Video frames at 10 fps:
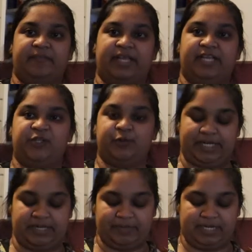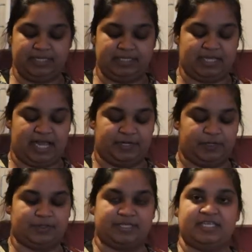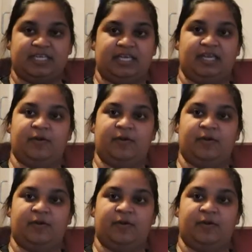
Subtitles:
in 20 minutes and you'll see